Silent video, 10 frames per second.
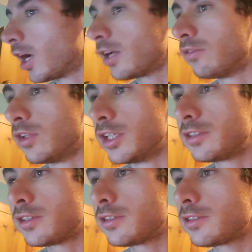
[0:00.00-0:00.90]
live
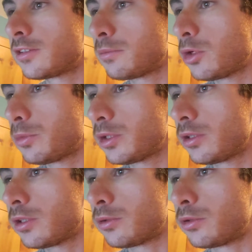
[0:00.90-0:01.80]
listings at the moment,
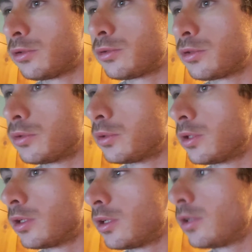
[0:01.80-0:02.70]
you know, due to
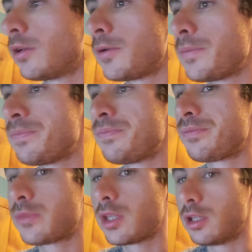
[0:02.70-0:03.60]

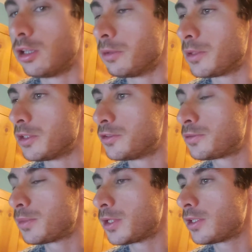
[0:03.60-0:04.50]
limited
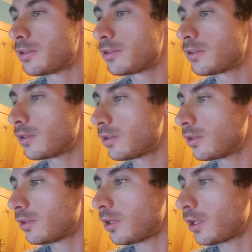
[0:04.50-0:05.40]
space.
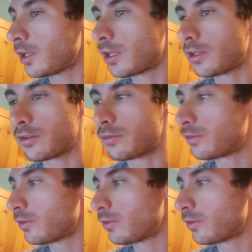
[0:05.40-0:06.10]
I have